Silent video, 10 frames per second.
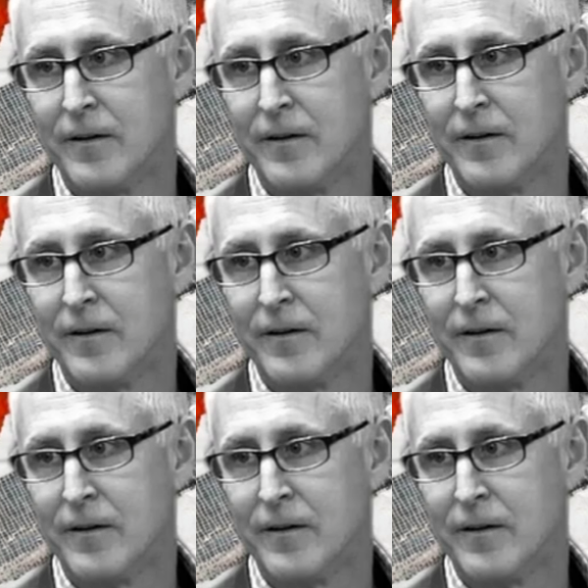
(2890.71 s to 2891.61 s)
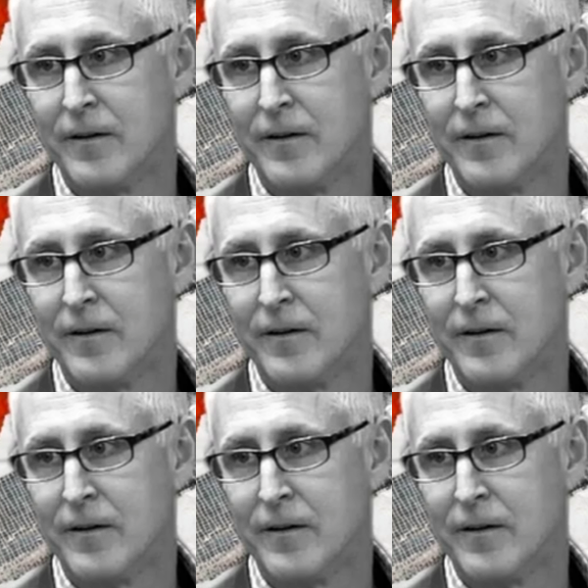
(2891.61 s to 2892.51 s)

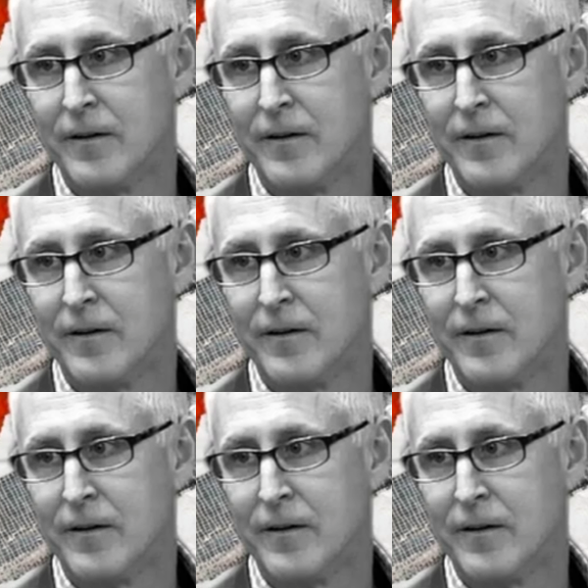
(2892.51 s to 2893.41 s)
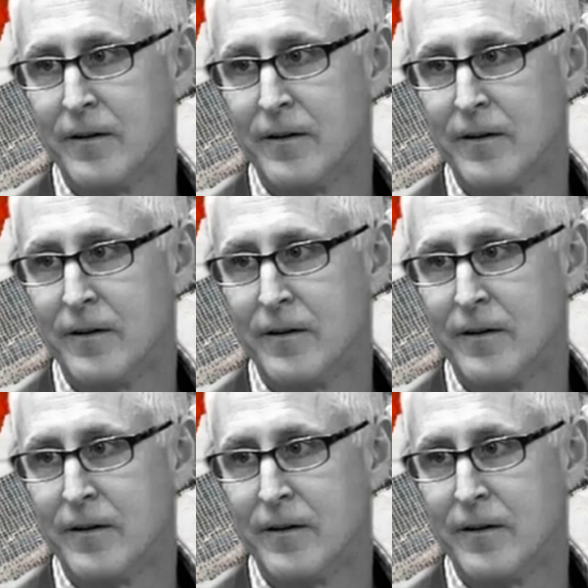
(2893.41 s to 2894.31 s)

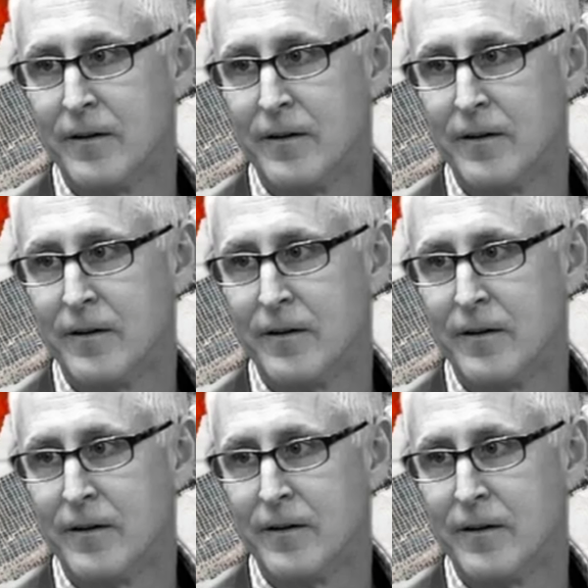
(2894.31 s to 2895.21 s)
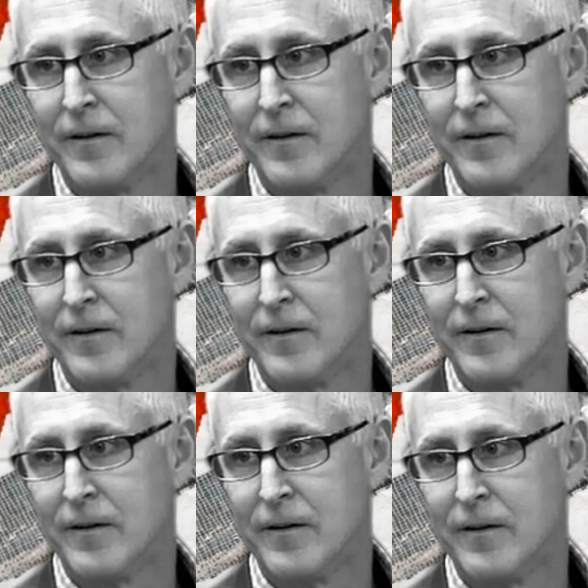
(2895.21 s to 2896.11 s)

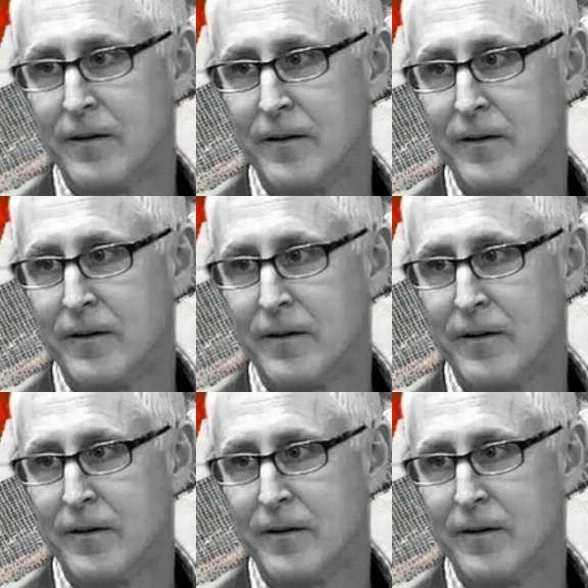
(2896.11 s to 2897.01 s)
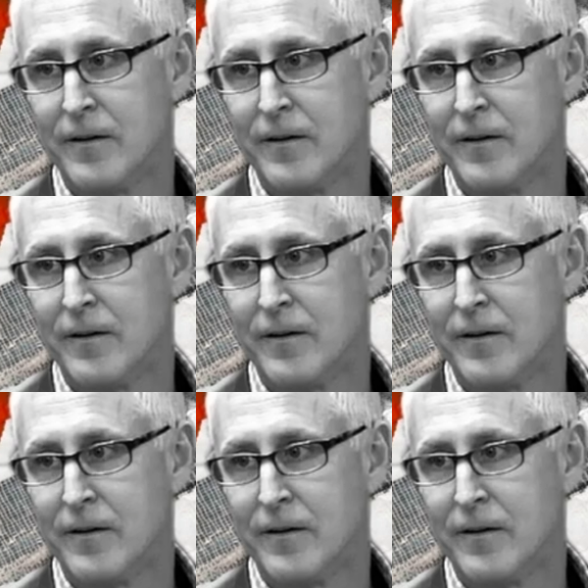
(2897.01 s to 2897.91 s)
[no speech]